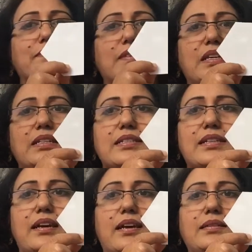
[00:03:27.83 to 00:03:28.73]
It's
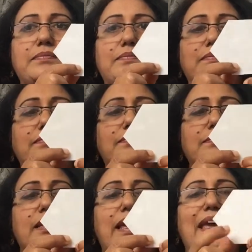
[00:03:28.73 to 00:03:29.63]
a
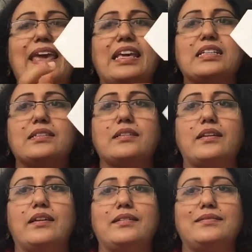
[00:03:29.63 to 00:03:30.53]

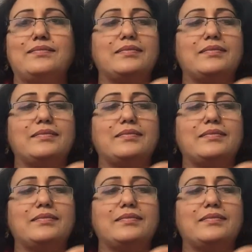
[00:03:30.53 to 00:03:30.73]
hexagon.